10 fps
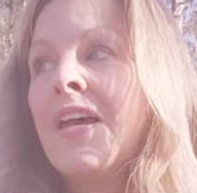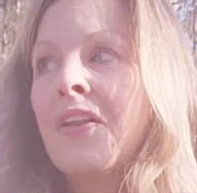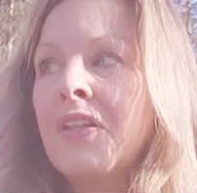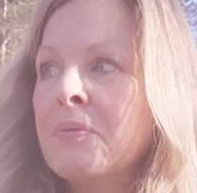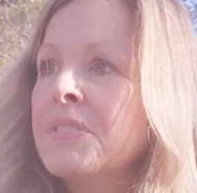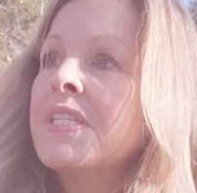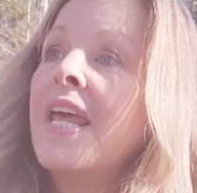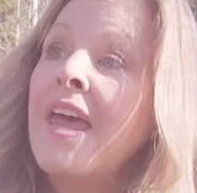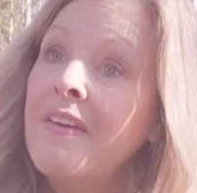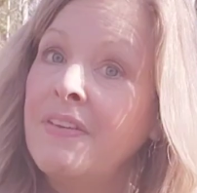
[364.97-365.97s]
Not only was it
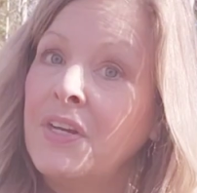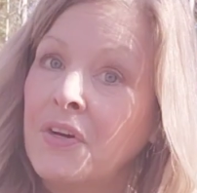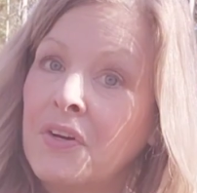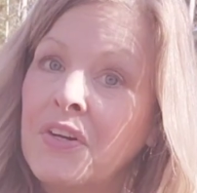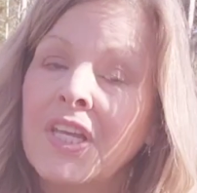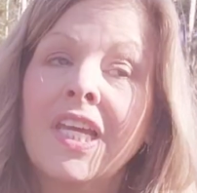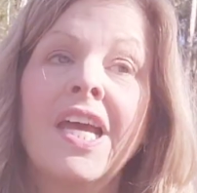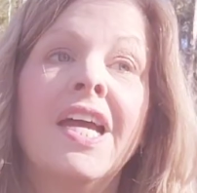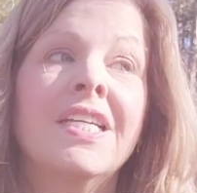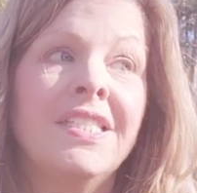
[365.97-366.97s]
heavier,
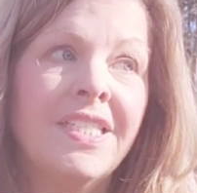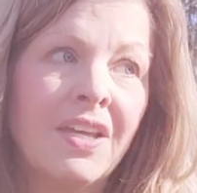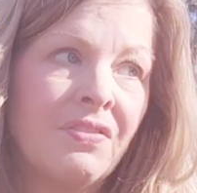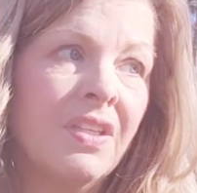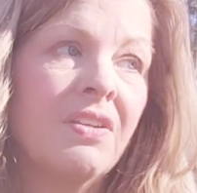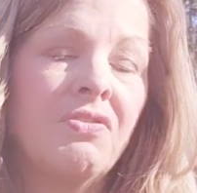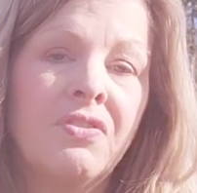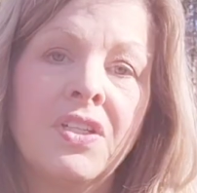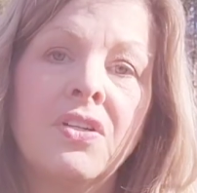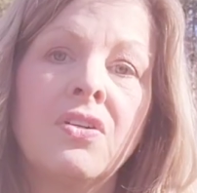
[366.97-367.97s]
I could definitely
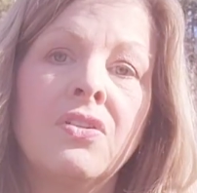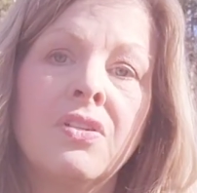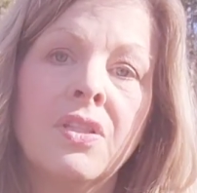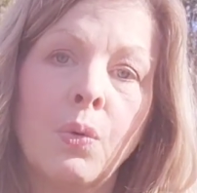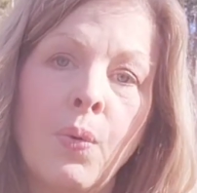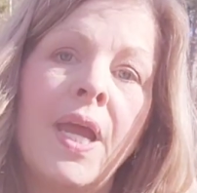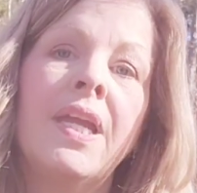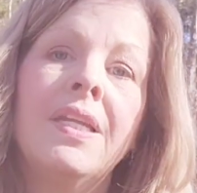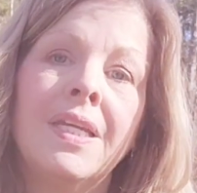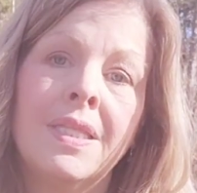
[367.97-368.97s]
feel the
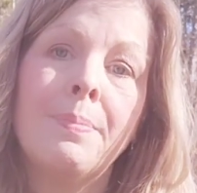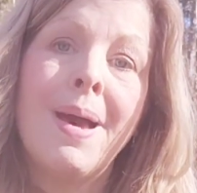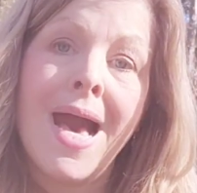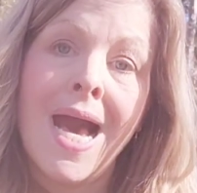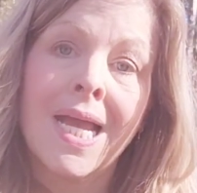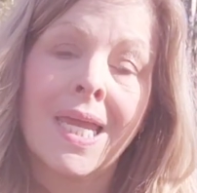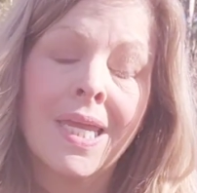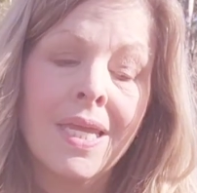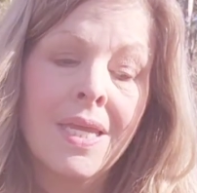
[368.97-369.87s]
weight in the pack.